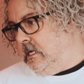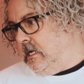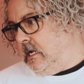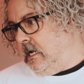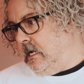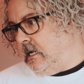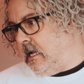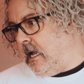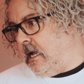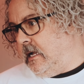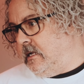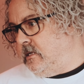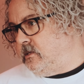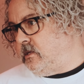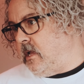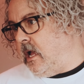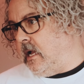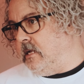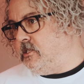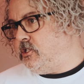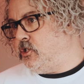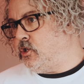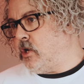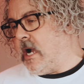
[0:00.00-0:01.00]

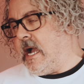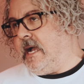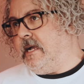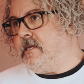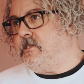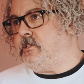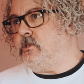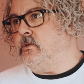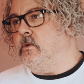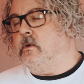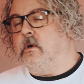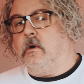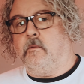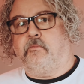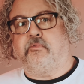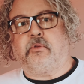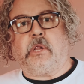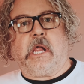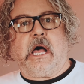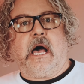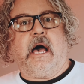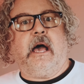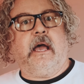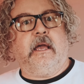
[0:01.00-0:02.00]
I try to
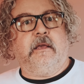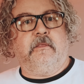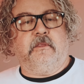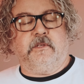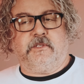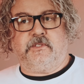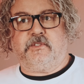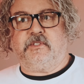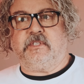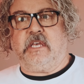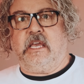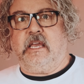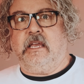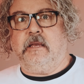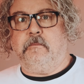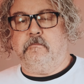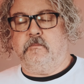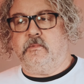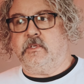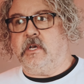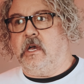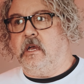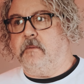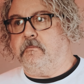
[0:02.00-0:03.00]
apply the same
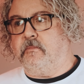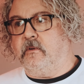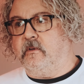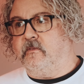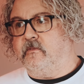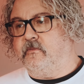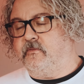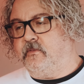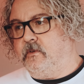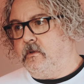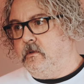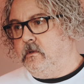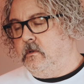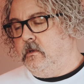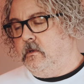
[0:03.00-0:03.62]
type of